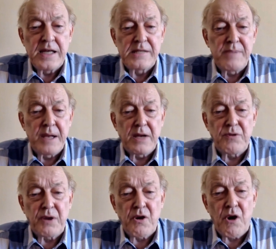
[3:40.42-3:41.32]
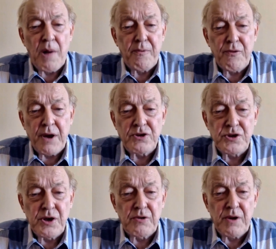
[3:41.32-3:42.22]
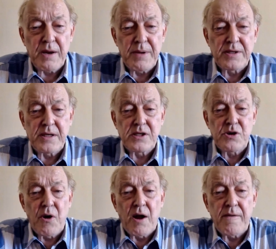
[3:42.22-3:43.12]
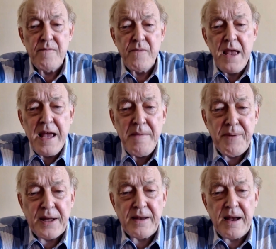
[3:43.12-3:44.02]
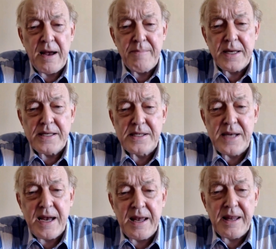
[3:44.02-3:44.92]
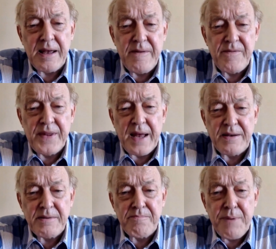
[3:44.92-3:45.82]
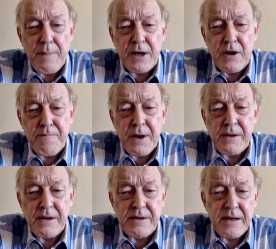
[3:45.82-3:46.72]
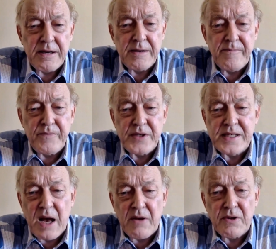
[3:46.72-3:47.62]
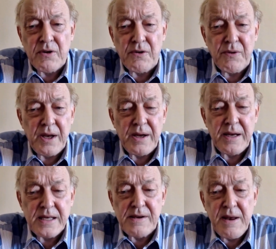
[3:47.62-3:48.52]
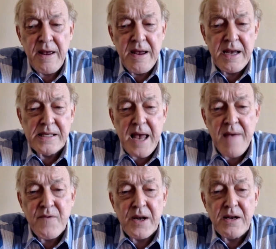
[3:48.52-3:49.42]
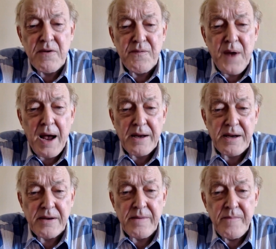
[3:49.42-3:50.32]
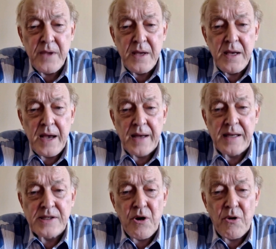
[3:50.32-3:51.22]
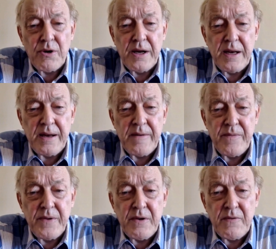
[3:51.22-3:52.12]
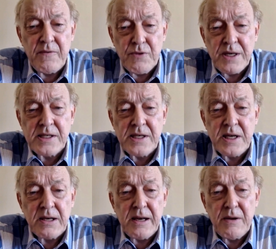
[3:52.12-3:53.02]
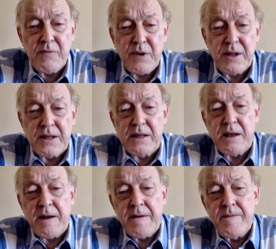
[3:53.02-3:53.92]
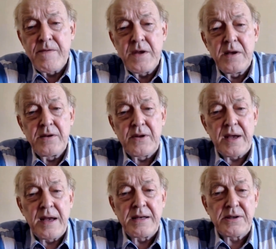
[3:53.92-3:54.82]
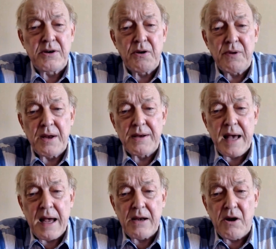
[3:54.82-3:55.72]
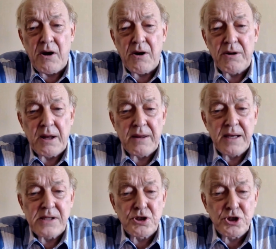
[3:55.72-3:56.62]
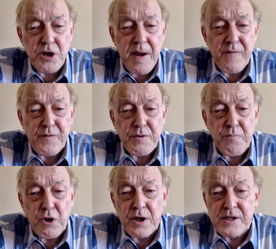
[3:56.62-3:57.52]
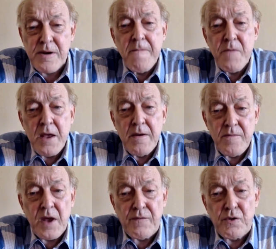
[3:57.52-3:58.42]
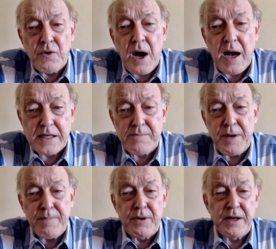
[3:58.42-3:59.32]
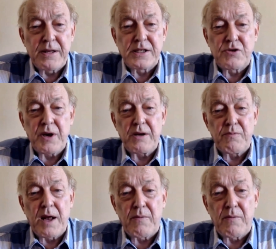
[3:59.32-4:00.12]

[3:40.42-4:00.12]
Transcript: military cooperation agreements, and so on. But I must say that public opinion in South Korea is heavily divided, and it's only recently with the inter-Korean dialogue that there's a shift, because if you ask people in the street, well,